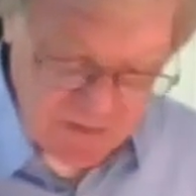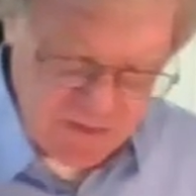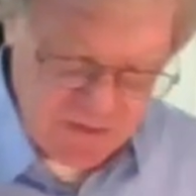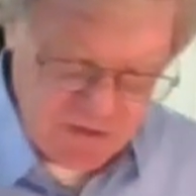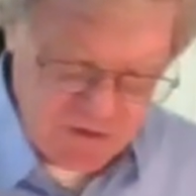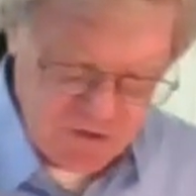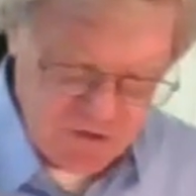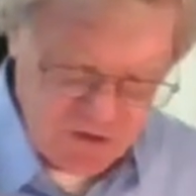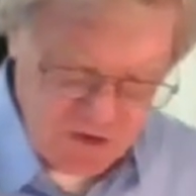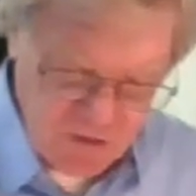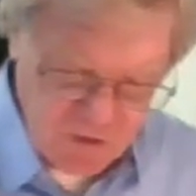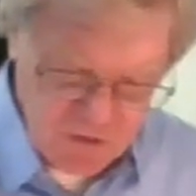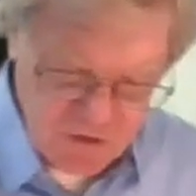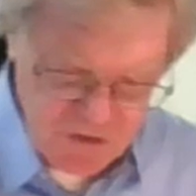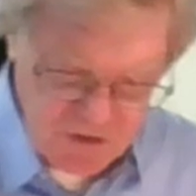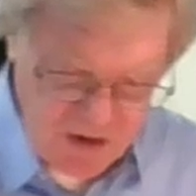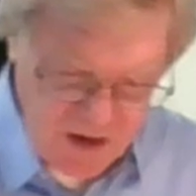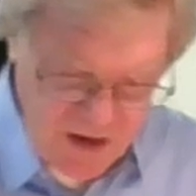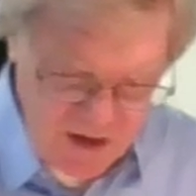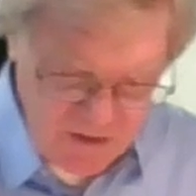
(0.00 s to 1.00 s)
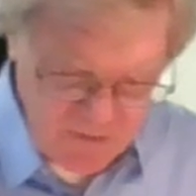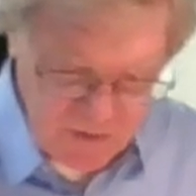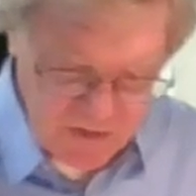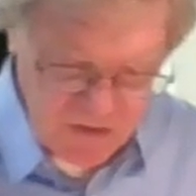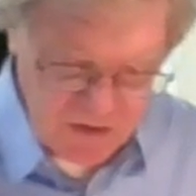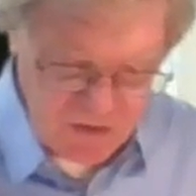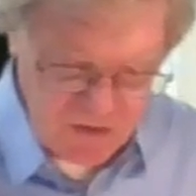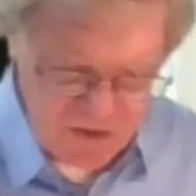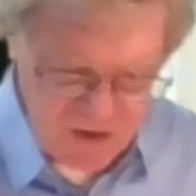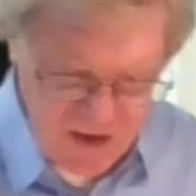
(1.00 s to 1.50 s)
they're still saved.
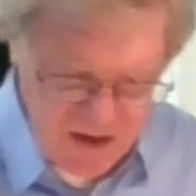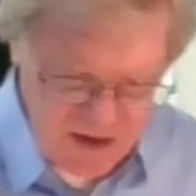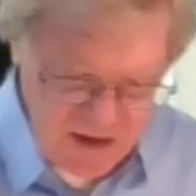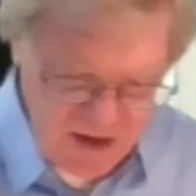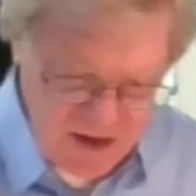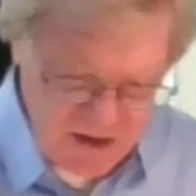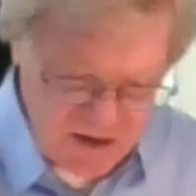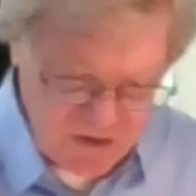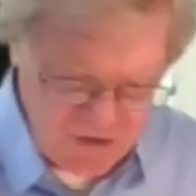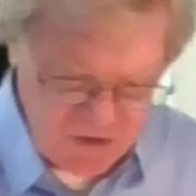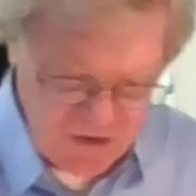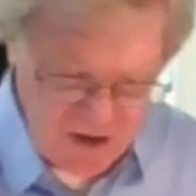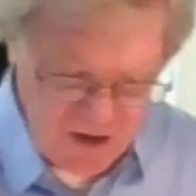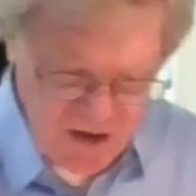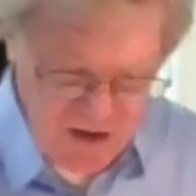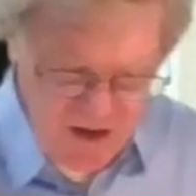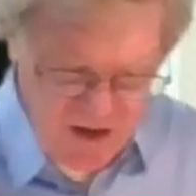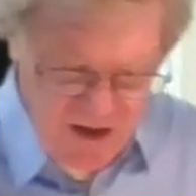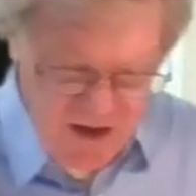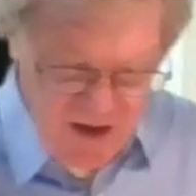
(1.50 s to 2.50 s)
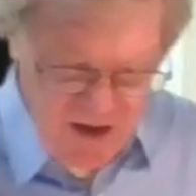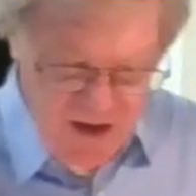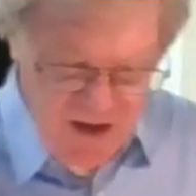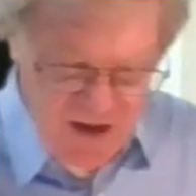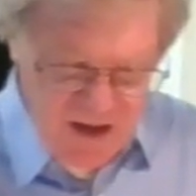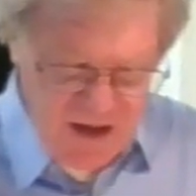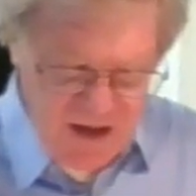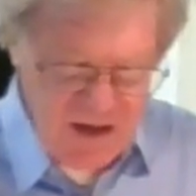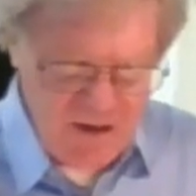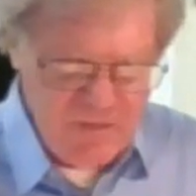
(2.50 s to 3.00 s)
But the thing is,
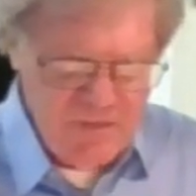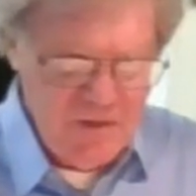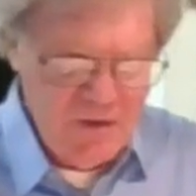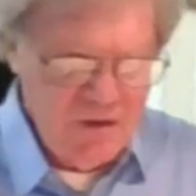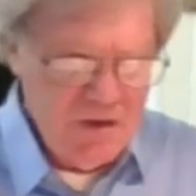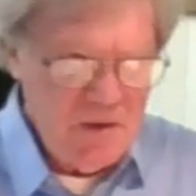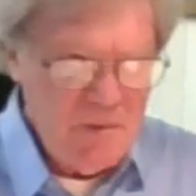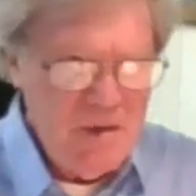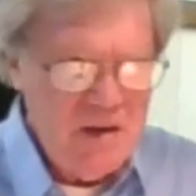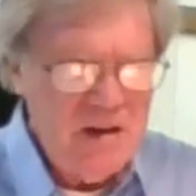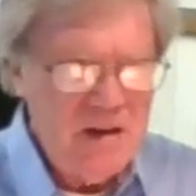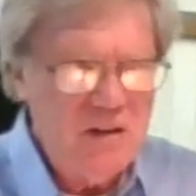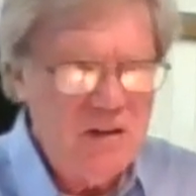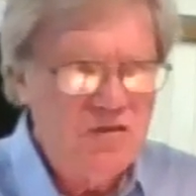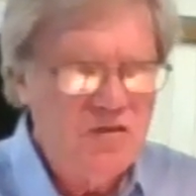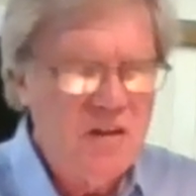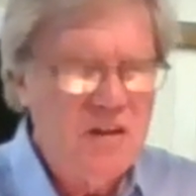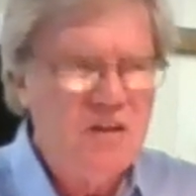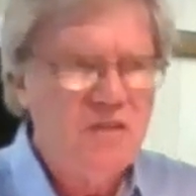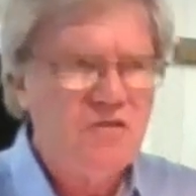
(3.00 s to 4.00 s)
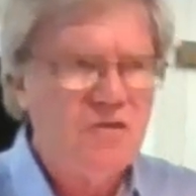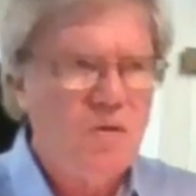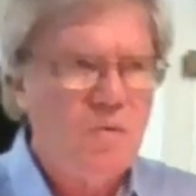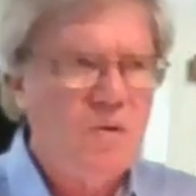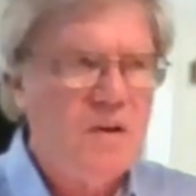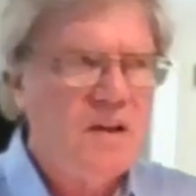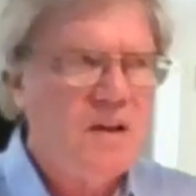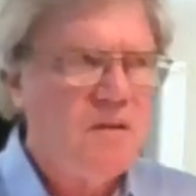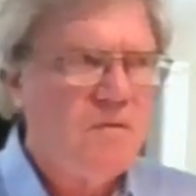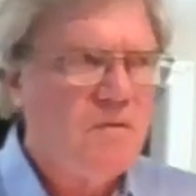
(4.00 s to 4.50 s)
if you're committing sin as a
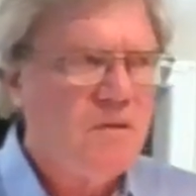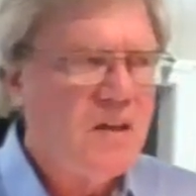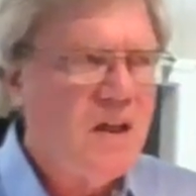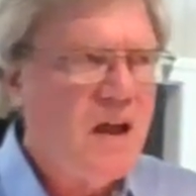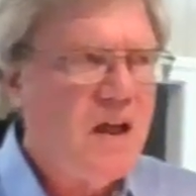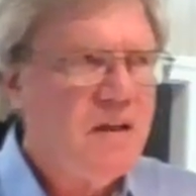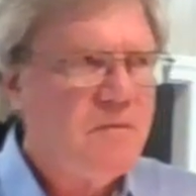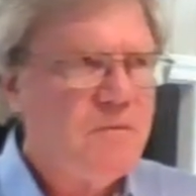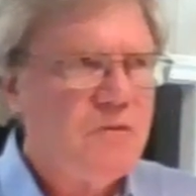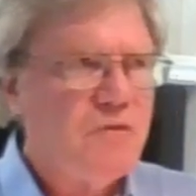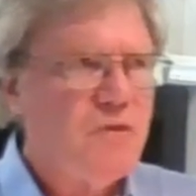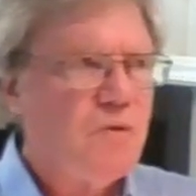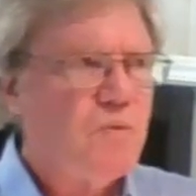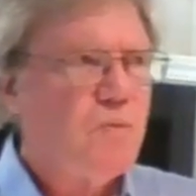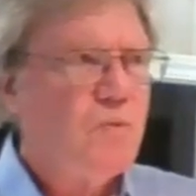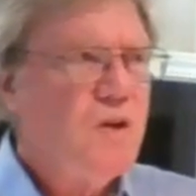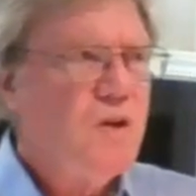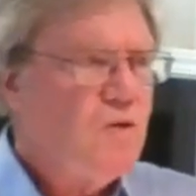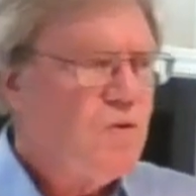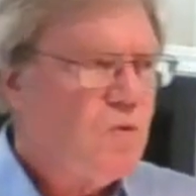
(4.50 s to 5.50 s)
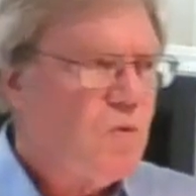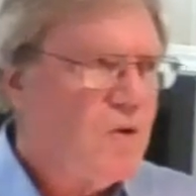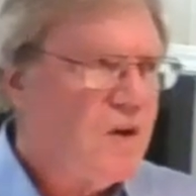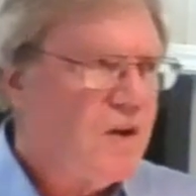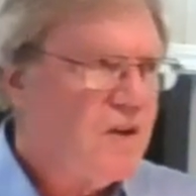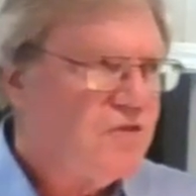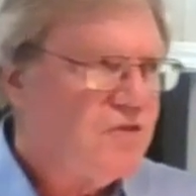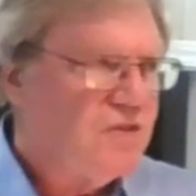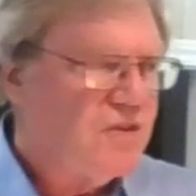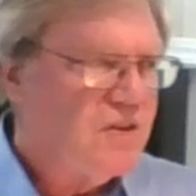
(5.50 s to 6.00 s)
way of life, but the real
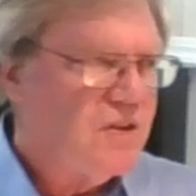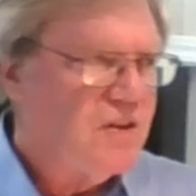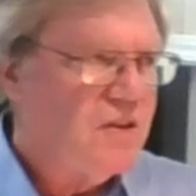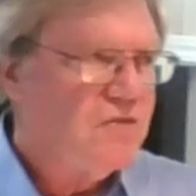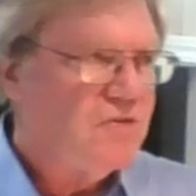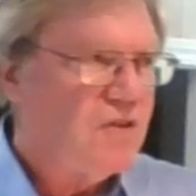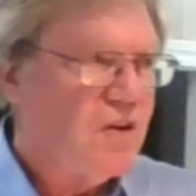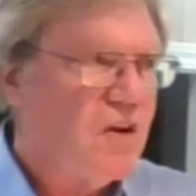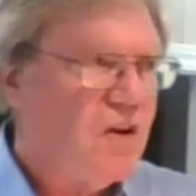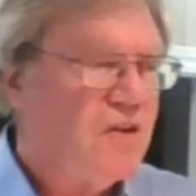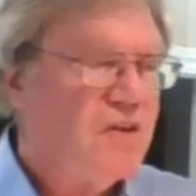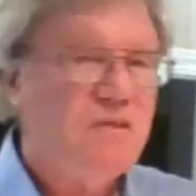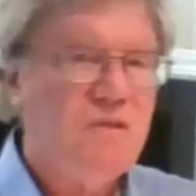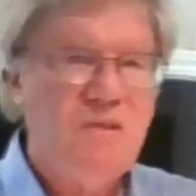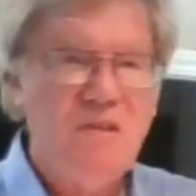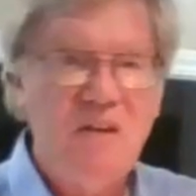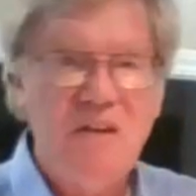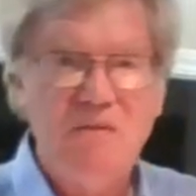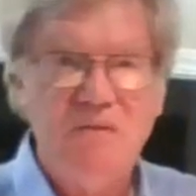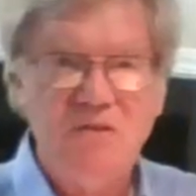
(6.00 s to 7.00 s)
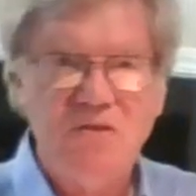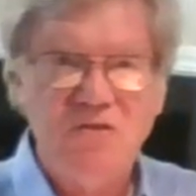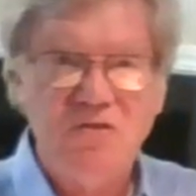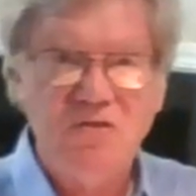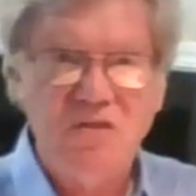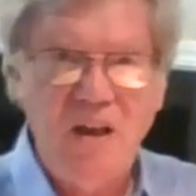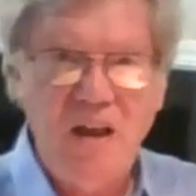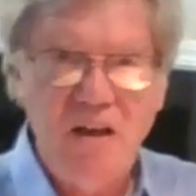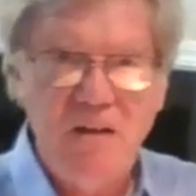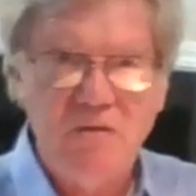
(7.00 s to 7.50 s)
question is, are you even
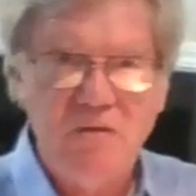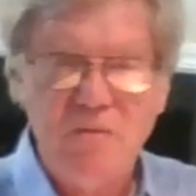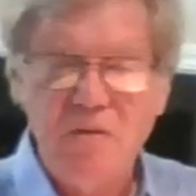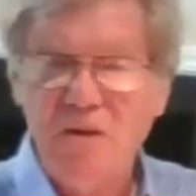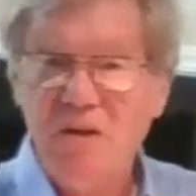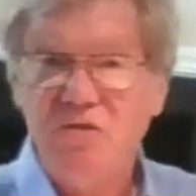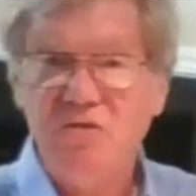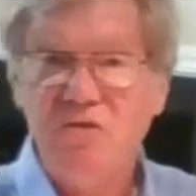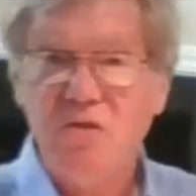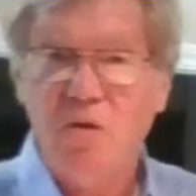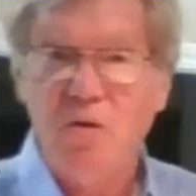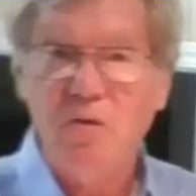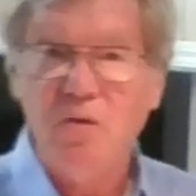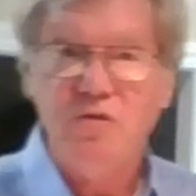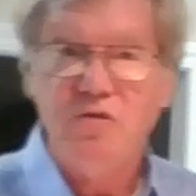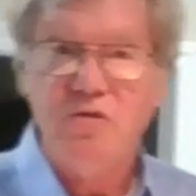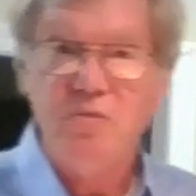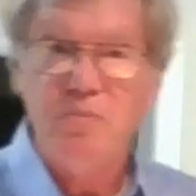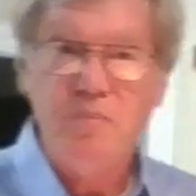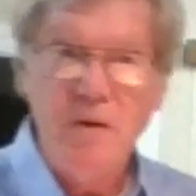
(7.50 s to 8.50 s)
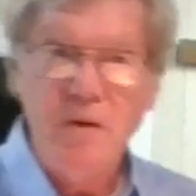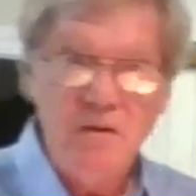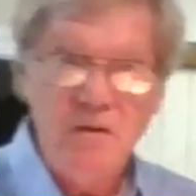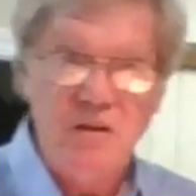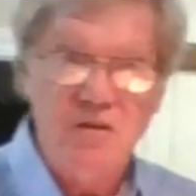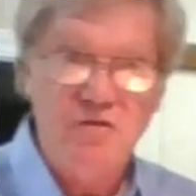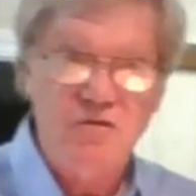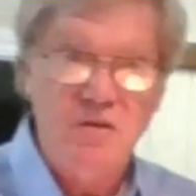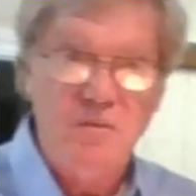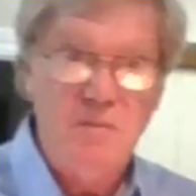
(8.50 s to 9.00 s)
saved? Because the Holy
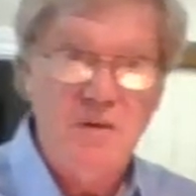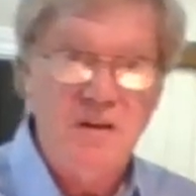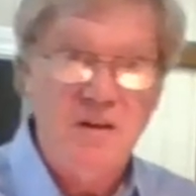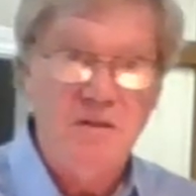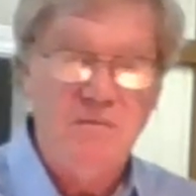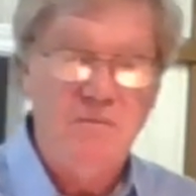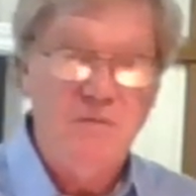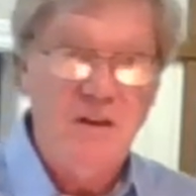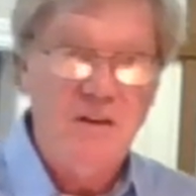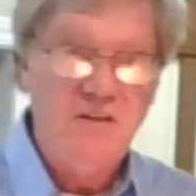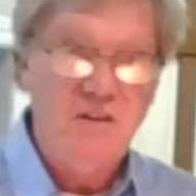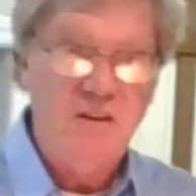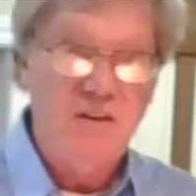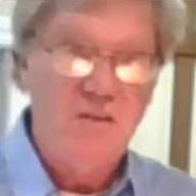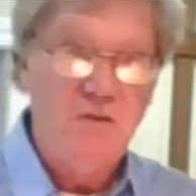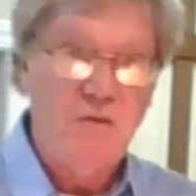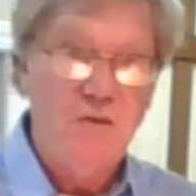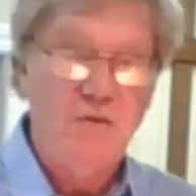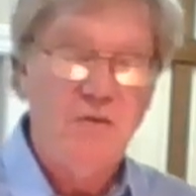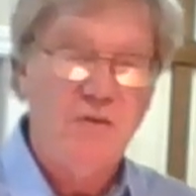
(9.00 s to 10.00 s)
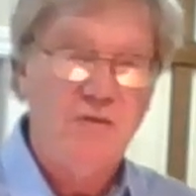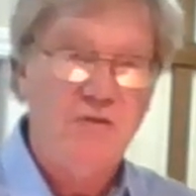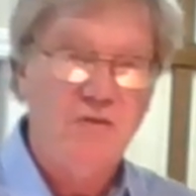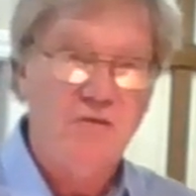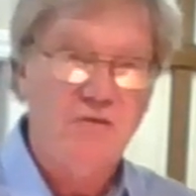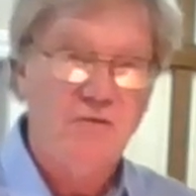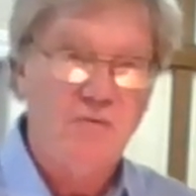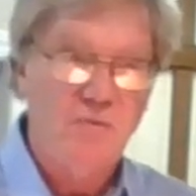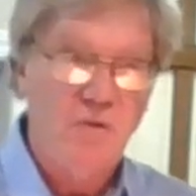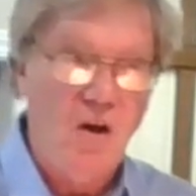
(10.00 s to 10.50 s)
Spirit should be convicting you that this
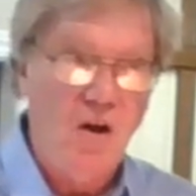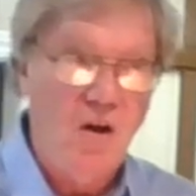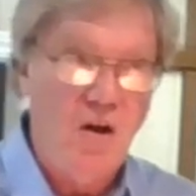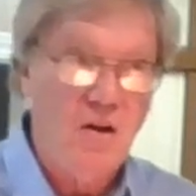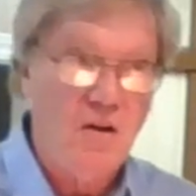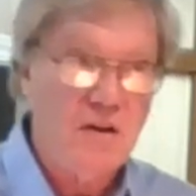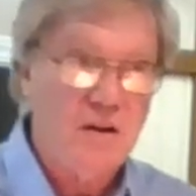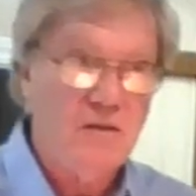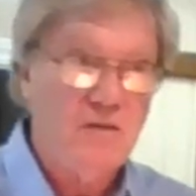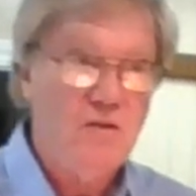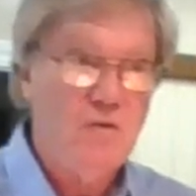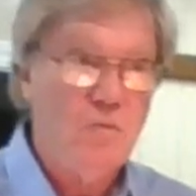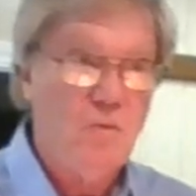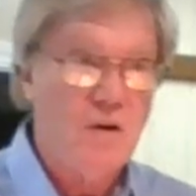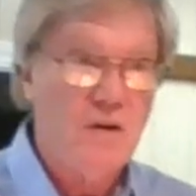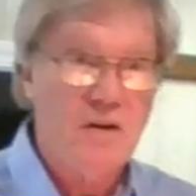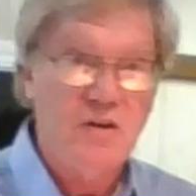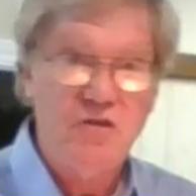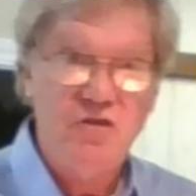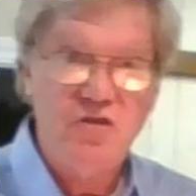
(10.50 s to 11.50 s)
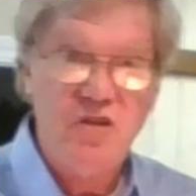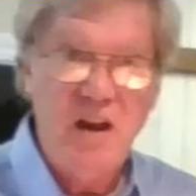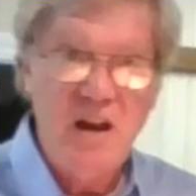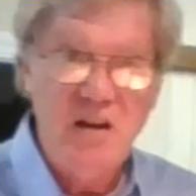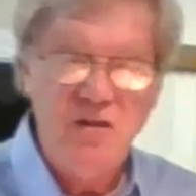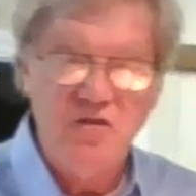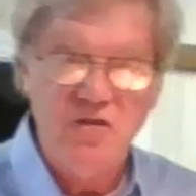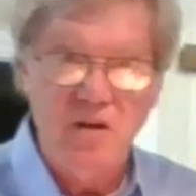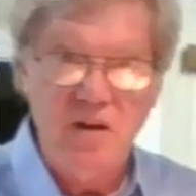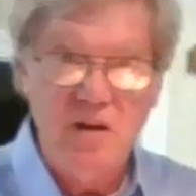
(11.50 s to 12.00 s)
is wrong and you want to
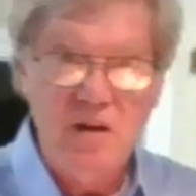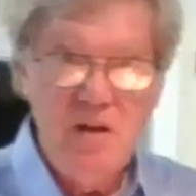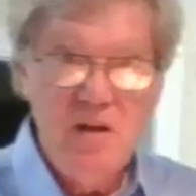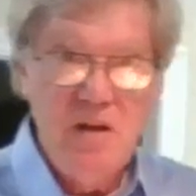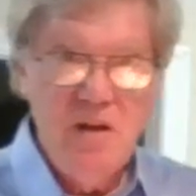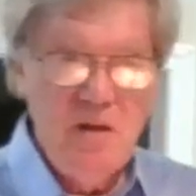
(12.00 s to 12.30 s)
change it.